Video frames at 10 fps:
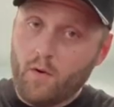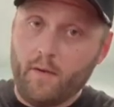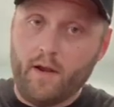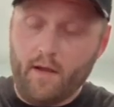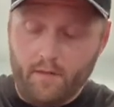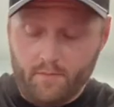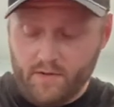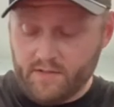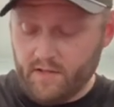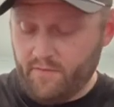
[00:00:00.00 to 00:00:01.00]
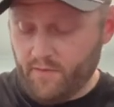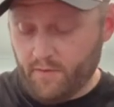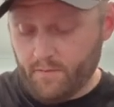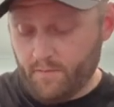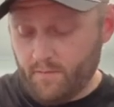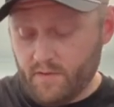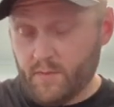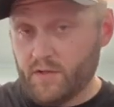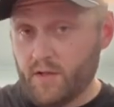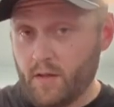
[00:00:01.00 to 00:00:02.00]
been hella busy
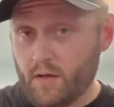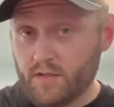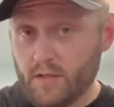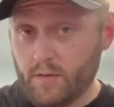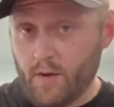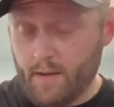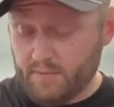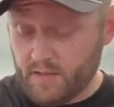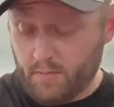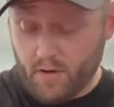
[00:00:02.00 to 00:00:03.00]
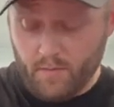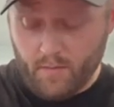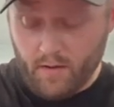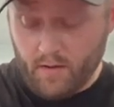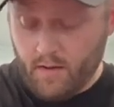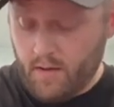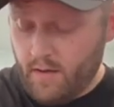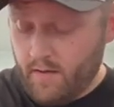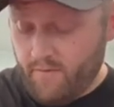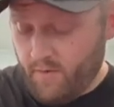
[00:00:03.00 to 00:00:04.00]
especially in the RC wraps department,
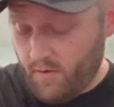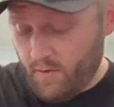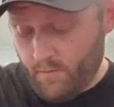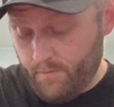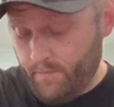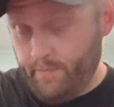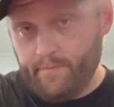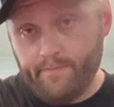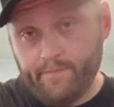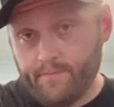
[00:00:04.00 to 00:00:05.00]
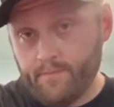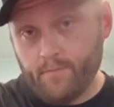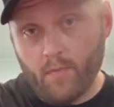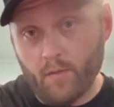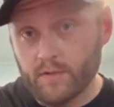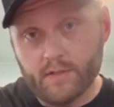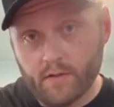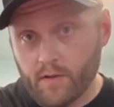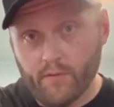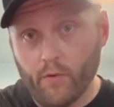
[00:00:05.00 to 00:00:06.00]
for almost
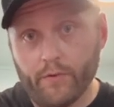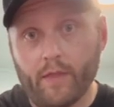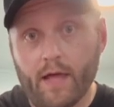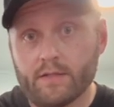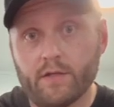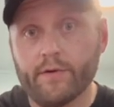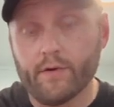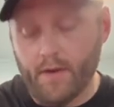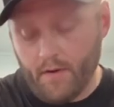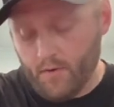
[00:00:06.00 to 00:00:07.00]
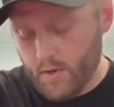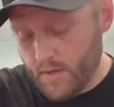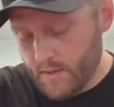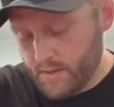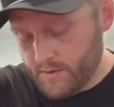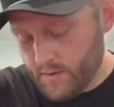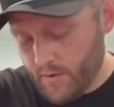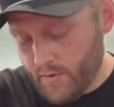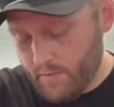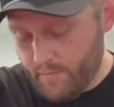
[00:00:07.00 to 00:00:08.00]
the whole last year now. So
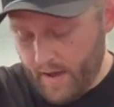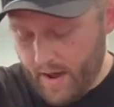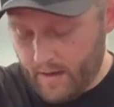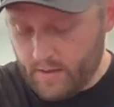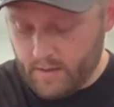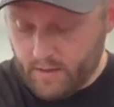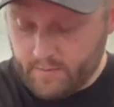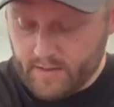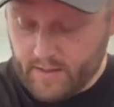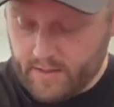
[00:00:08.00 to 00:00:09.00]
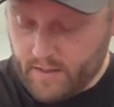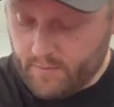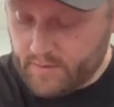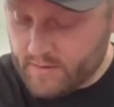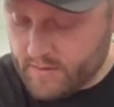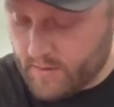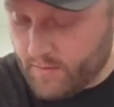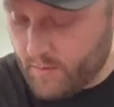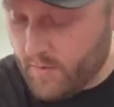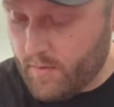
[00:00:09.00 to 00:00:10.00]
going back and updating templates is
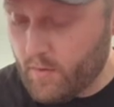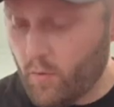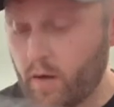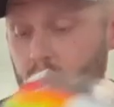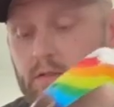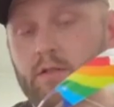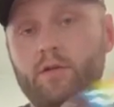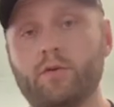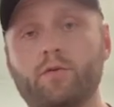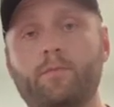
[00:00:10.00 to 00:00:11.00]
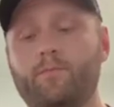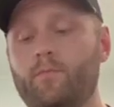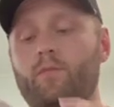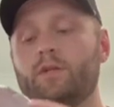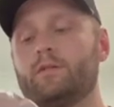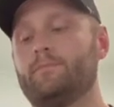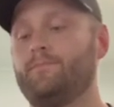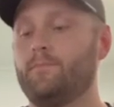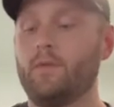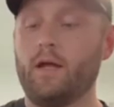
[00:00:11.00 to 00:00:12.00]
something we've been wanting to do. We just
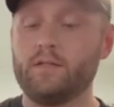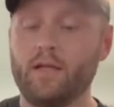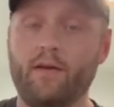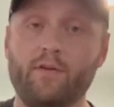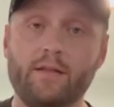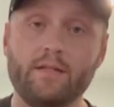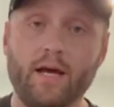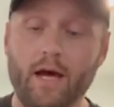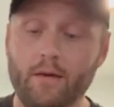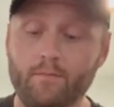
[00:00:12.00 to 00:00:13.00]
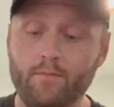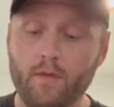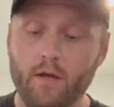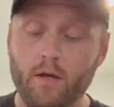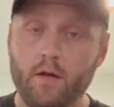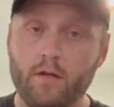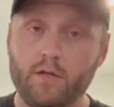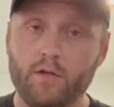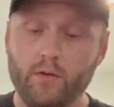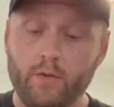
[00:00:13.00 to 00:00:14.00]
honestly haven't had the time to
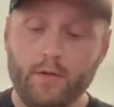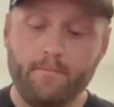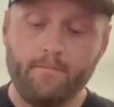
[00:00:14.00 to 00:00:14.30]
do it.